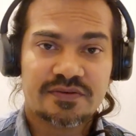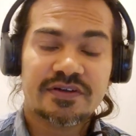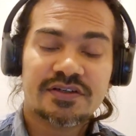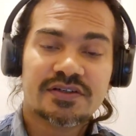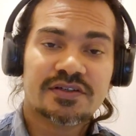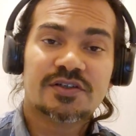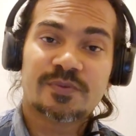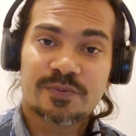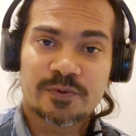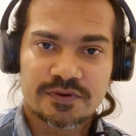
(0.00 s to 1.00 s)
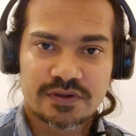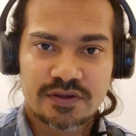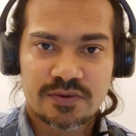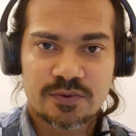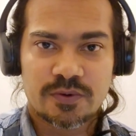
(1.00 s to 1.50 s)
research
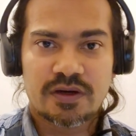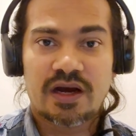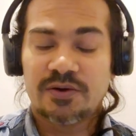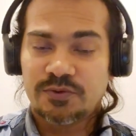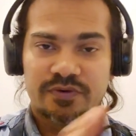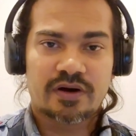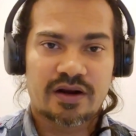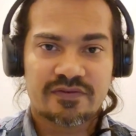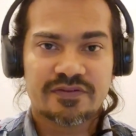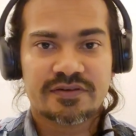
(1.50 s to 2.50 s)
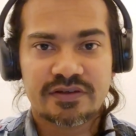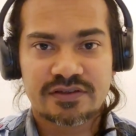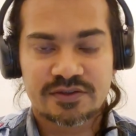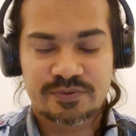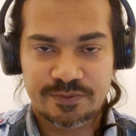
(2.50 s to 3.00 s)
proposal or how to draft a
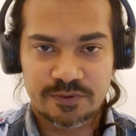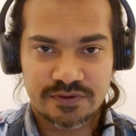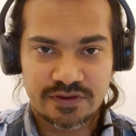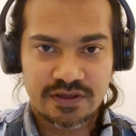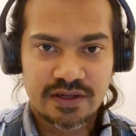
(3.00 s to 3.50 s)
research proposal.